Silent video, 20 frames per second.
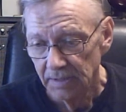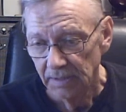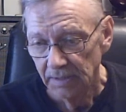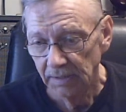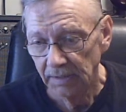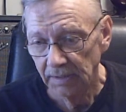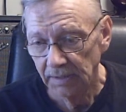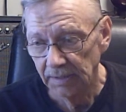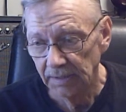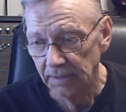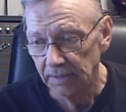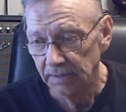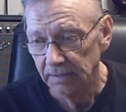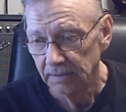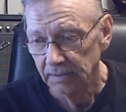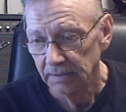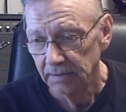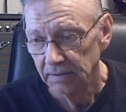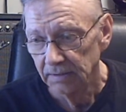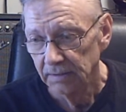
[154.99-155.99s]

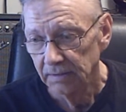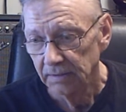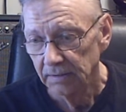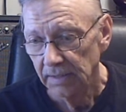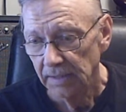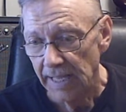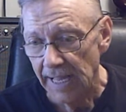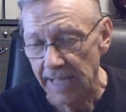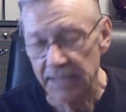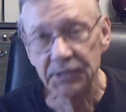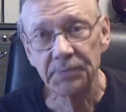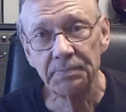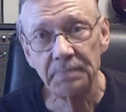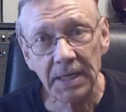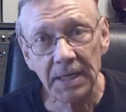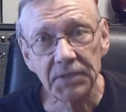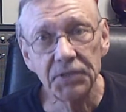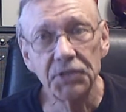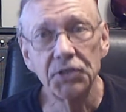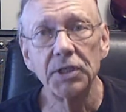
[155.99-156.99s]
as
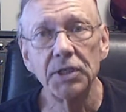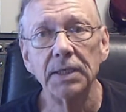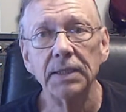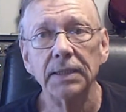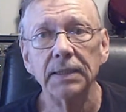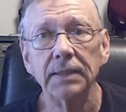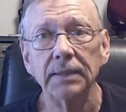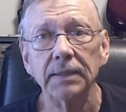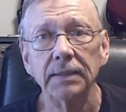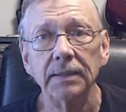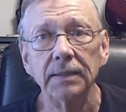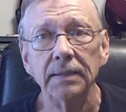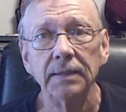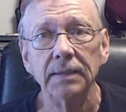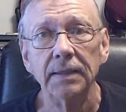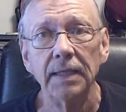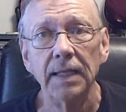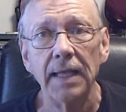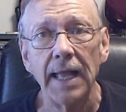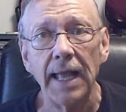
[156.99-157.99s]
much
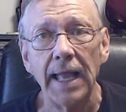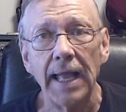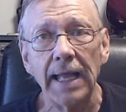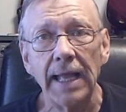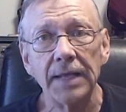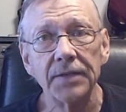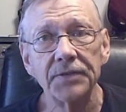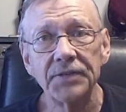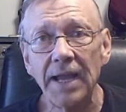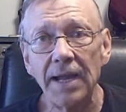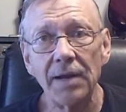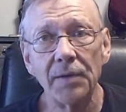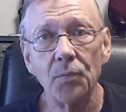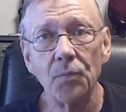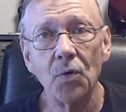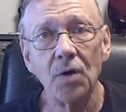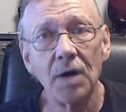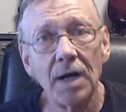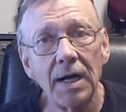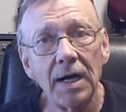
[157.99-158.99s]
as I
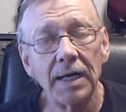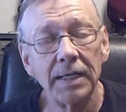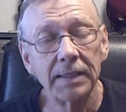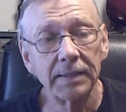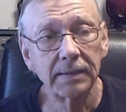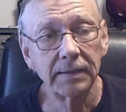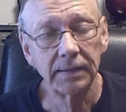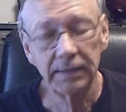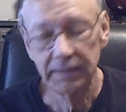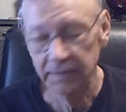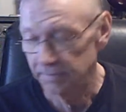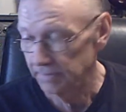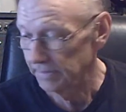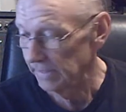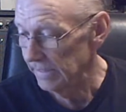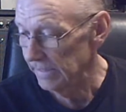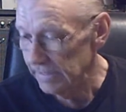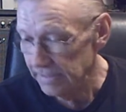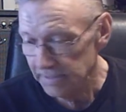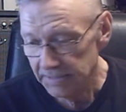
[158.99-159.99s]
want. It's
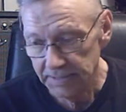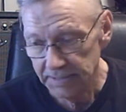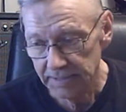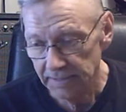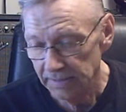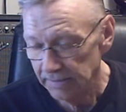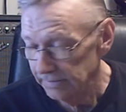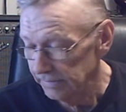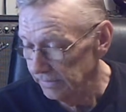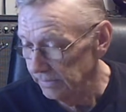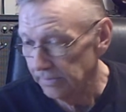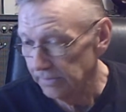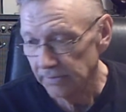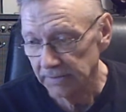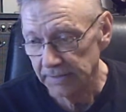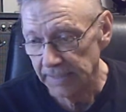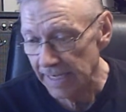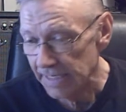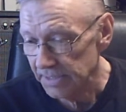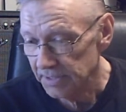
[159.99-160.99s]
easy,
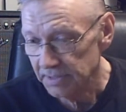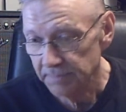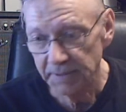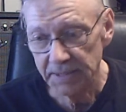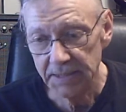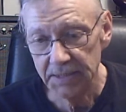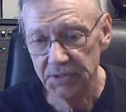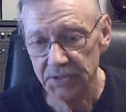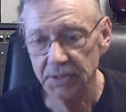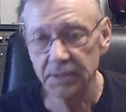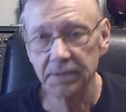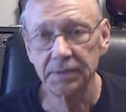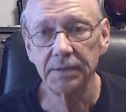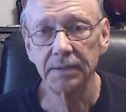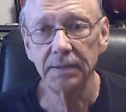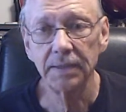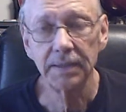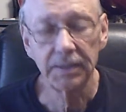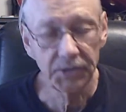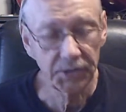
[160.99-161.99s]
it has to be easy and
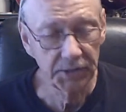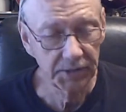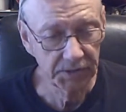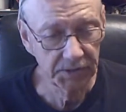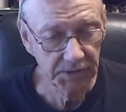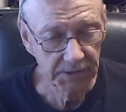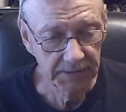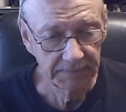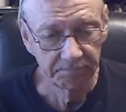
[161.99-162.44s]
delicious.